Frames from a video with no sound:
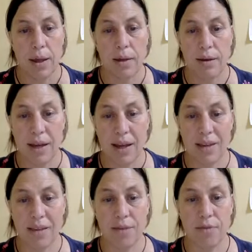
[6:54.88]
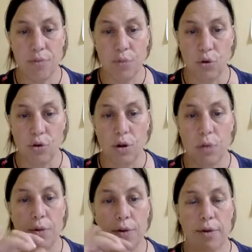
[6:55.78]
Negative mood, a
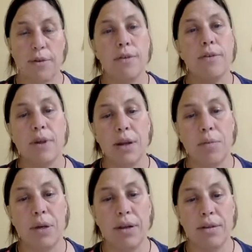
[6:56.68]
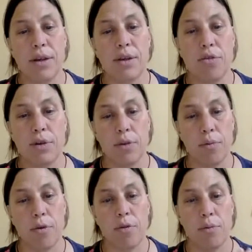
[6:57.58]
persistent inability to
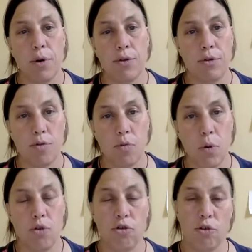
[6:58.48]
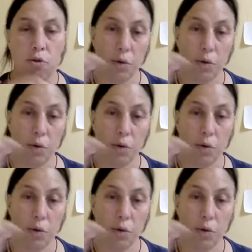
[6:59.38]
experience positive emotions.